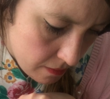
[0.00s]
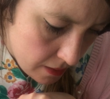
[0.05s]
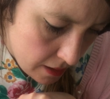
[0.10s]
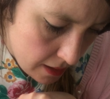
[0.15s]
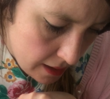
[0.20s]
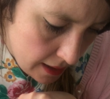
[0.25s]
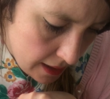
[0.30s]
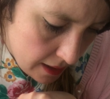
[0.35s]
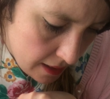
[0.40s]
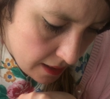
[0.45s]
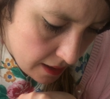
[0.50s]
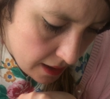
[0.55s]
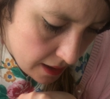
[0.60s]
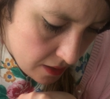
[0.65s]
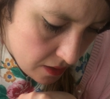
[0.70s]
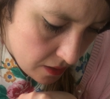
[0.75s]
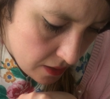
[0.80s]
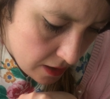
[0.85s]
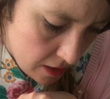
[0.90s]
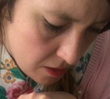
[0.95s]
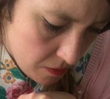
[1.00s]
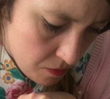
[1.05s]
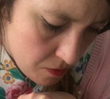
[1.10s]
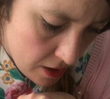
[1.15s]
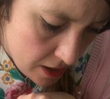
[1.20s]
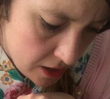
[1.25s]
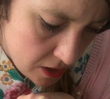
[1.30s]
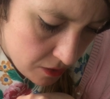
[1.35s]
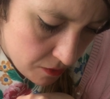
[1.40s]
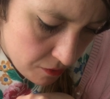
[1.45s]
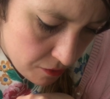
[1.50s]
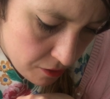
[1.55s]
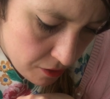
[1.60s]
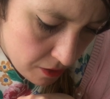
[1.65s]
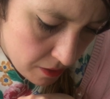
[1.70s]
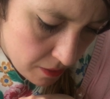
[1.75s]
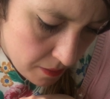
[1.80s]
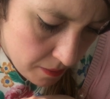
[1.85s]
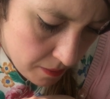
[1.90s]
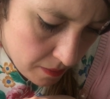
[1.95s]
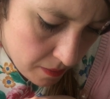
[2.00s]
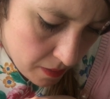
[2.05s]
like I say, I took inspiration from